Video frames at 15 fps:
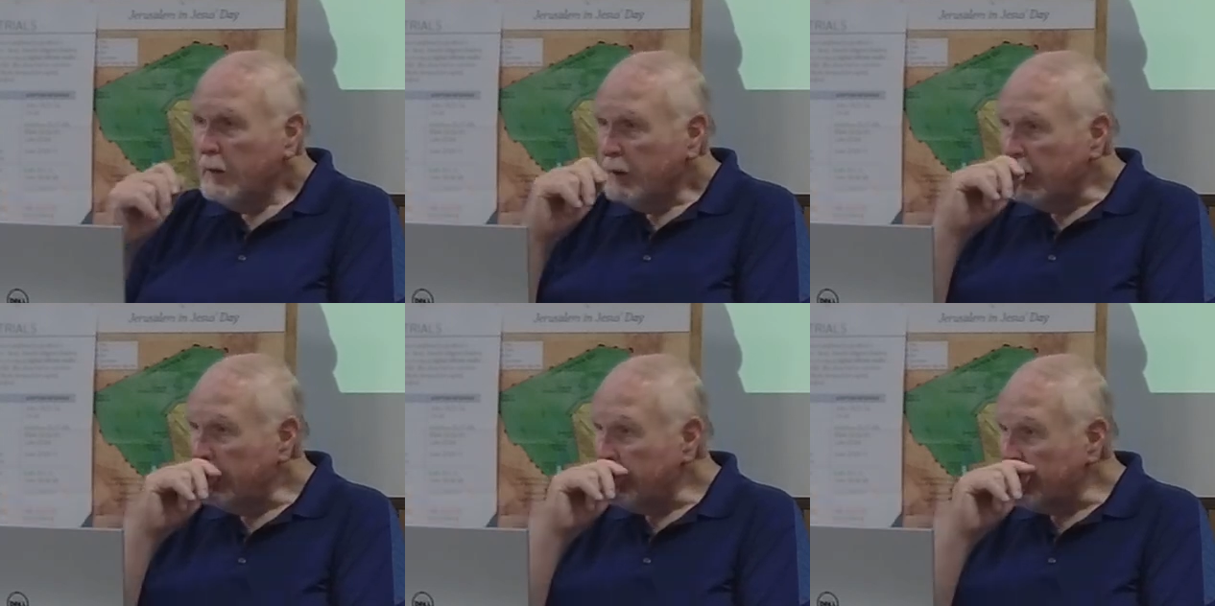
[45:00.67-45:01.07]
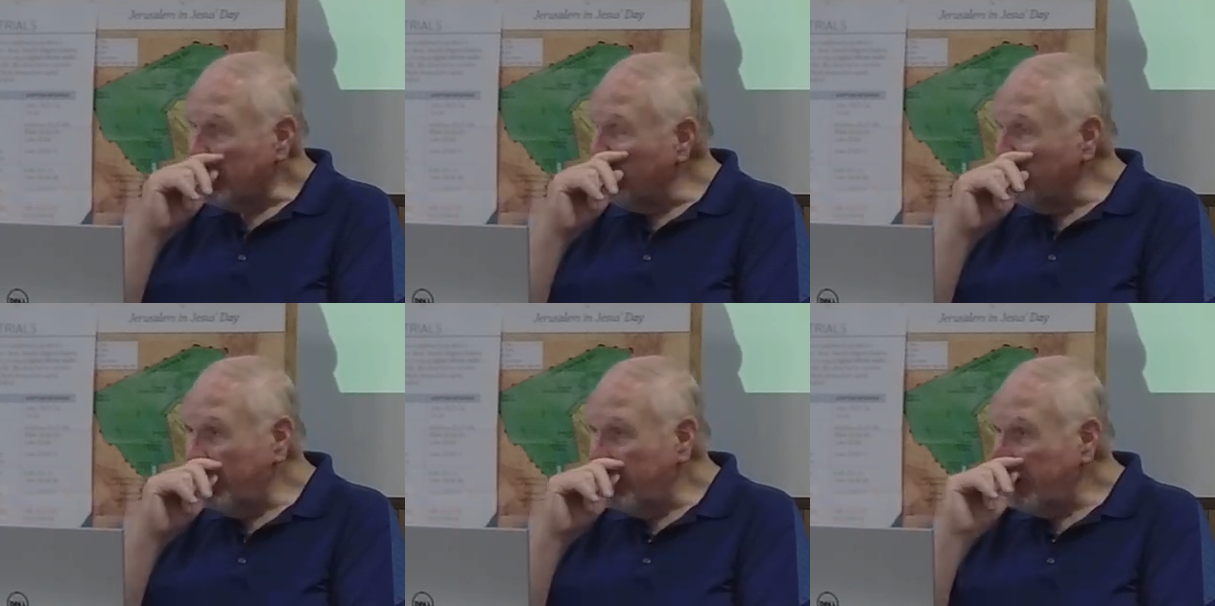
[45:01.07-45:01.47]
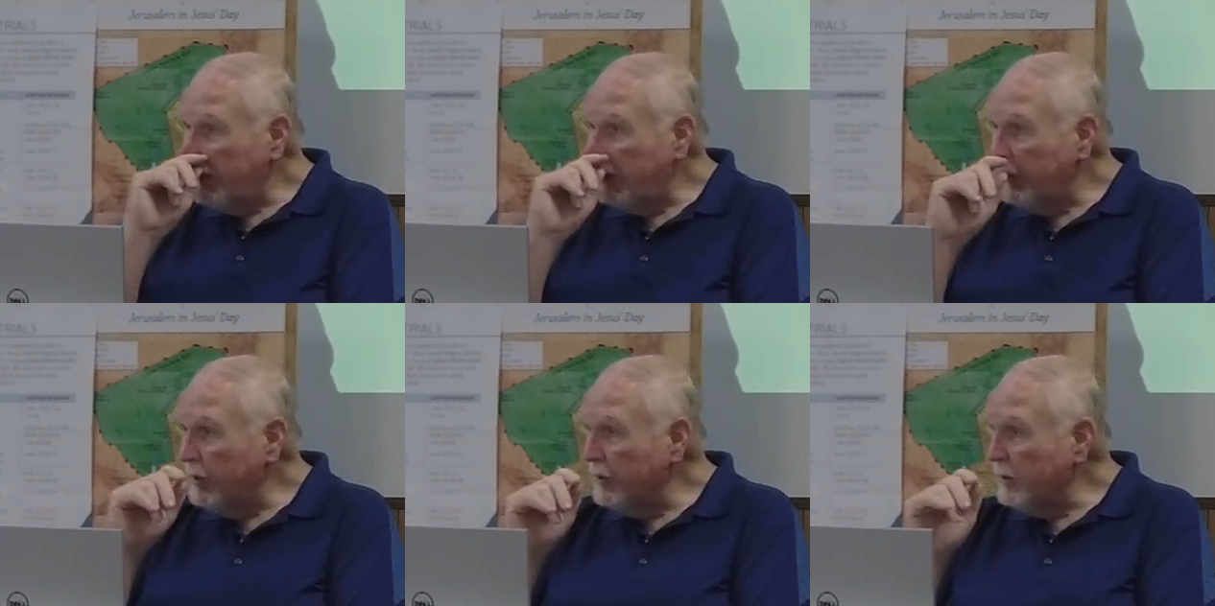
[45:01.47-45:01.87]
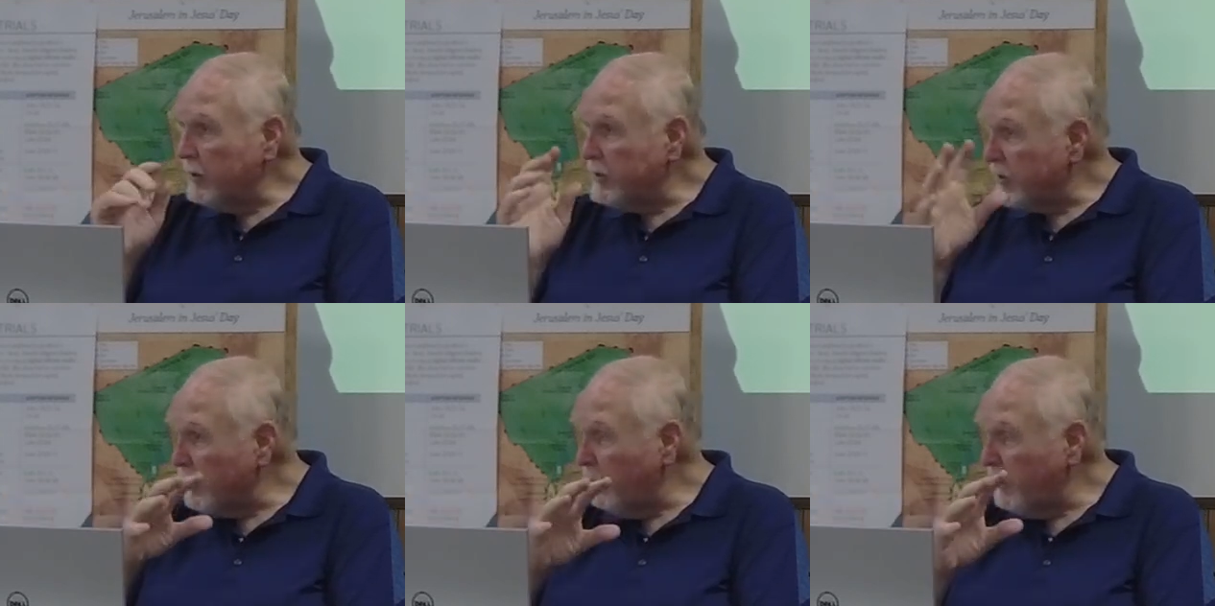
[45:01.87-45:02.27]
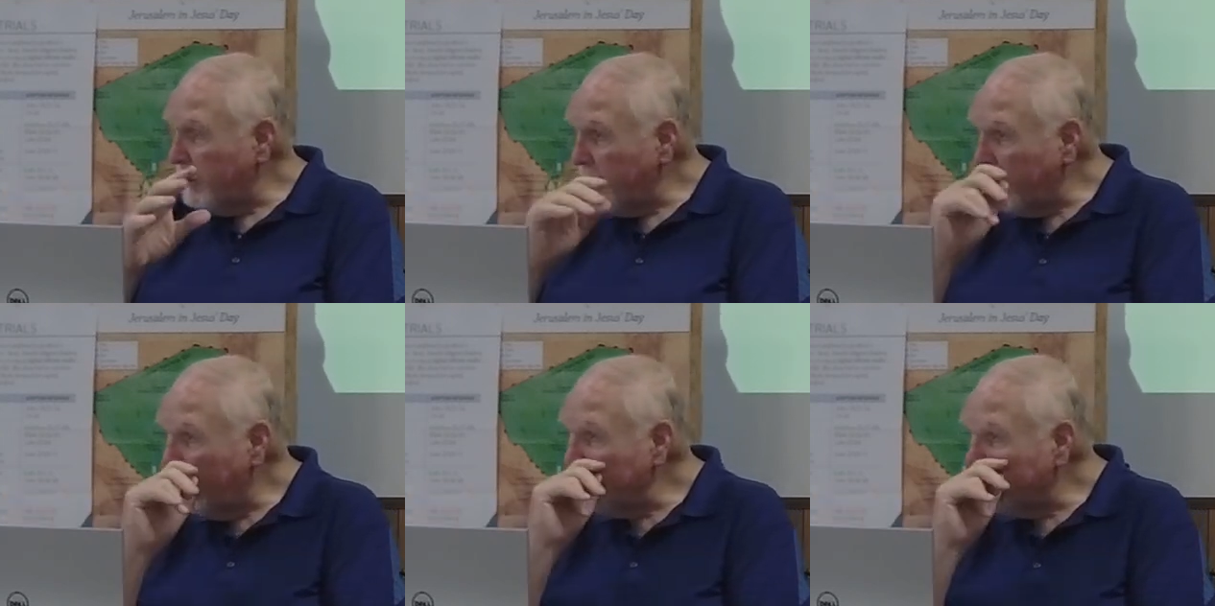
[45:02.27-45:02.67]
That somebody here and
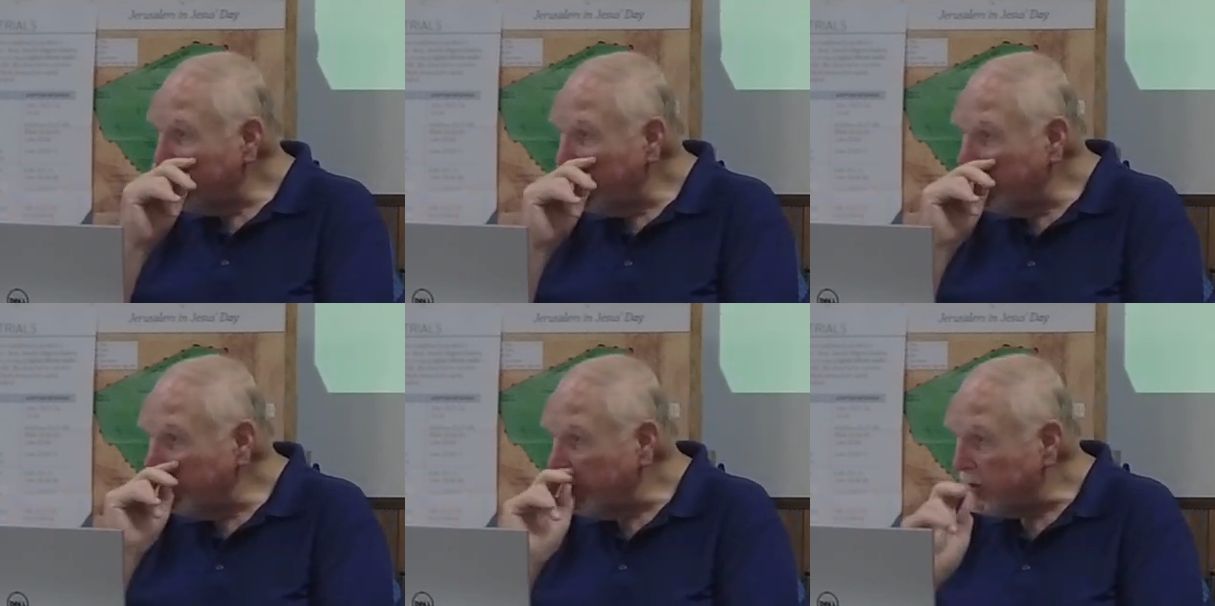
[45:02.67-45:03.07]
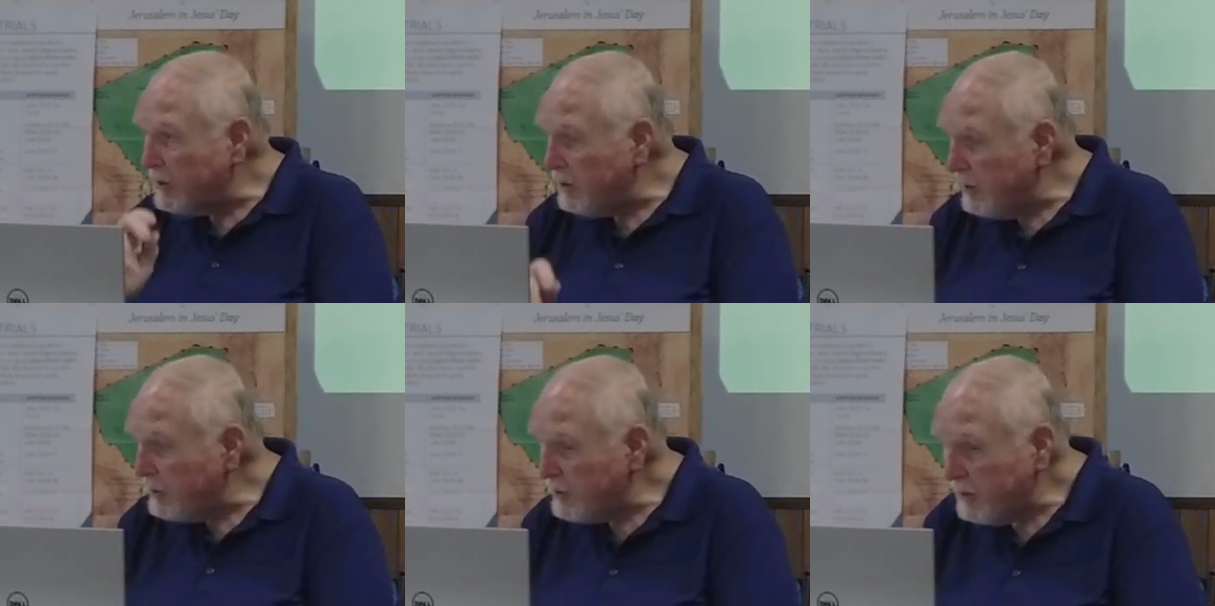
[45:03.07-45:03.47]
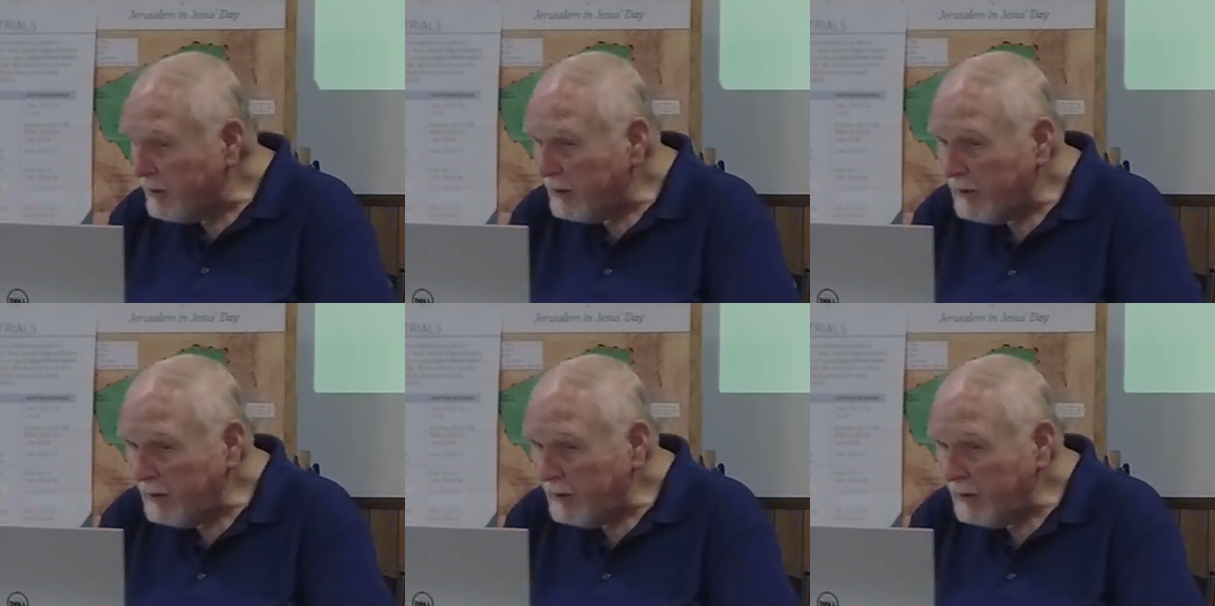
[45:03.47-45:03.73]
somebody out there that's listening